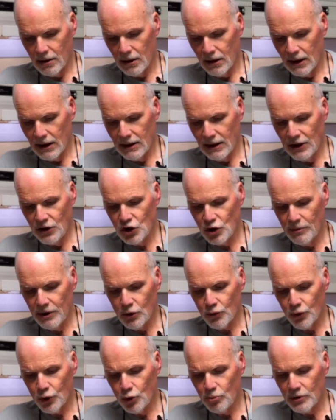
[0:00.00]
It needs to be
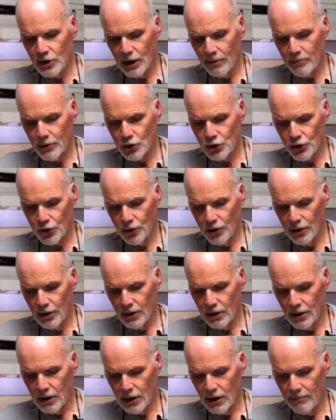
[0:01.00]
room temperature.
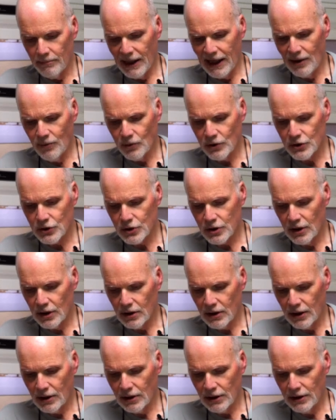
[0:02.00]
Mine was
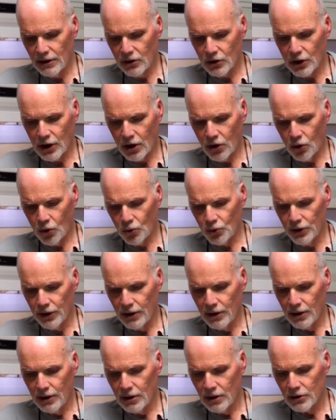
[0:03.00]
a little cold,
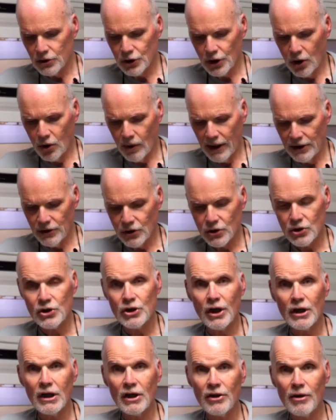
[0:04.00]
so I just
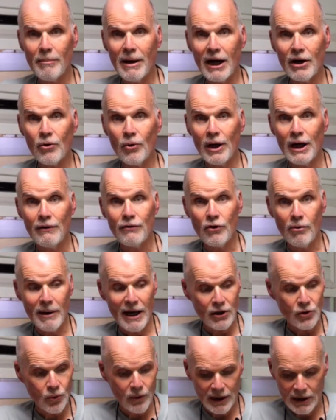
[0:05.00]
stuck it in the microwave for
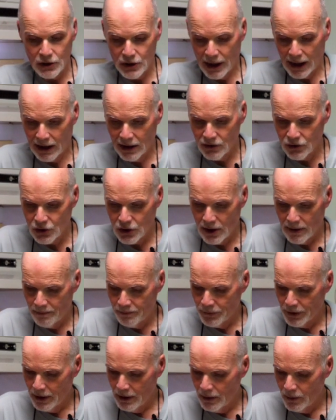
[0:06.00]
about 20 seconds.
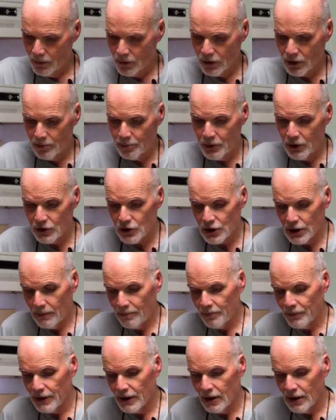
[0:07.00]
We're going to put
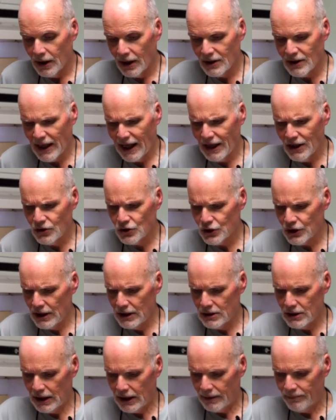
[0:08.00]
some Italian
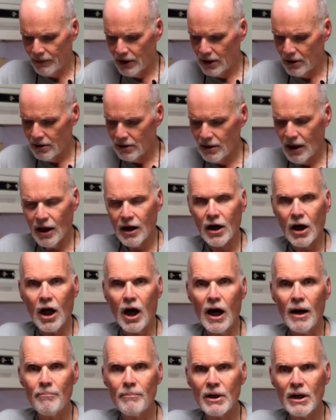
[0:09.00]
seasoning. Not a
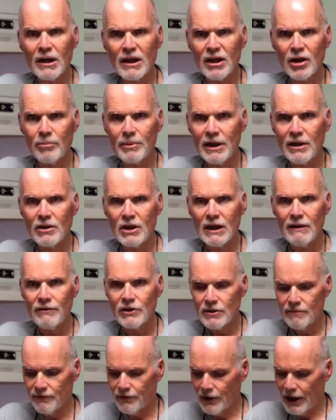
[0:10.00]
lot, but a little bit to give it
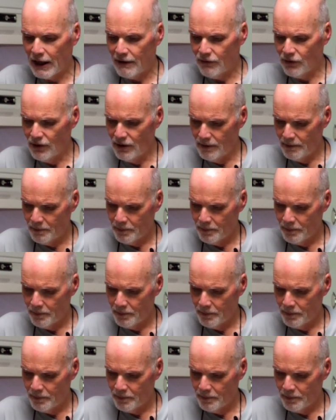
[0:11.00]
some flavor.